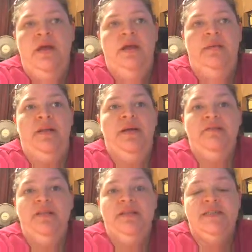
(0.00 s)
Um, I
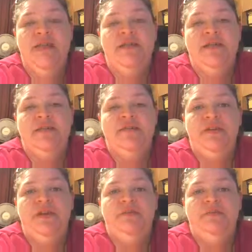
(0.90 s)
love listening to everybody's
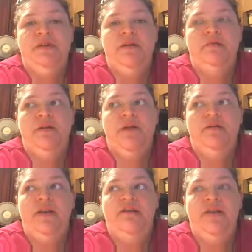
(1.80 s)
videos, but when I
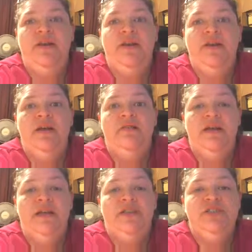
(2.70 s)
find a V
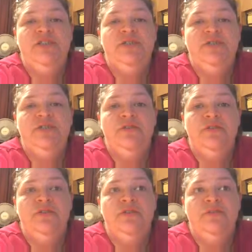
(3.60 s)
VSG
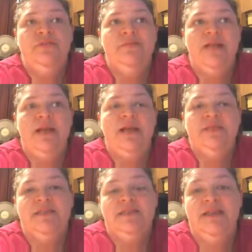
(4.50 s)
I
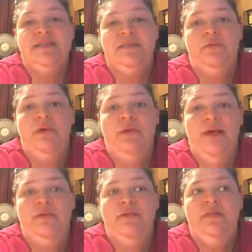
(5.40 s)
guess because that's the one I'm
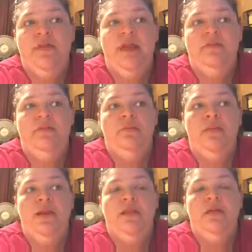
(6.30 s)
having, I will
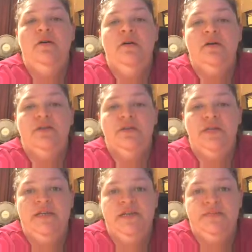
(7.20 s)
pay a little closer
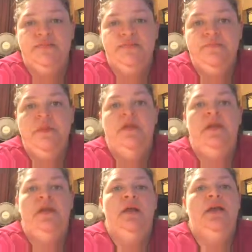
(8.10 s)
attention.
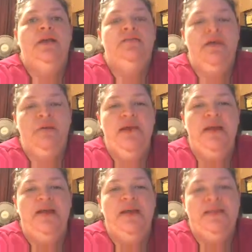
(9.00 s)
But
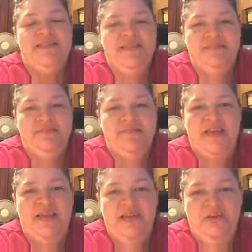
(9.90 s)
anyway, like I said,
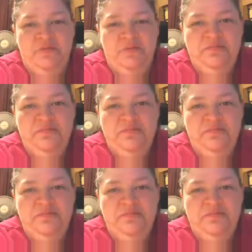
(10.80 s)
thank you.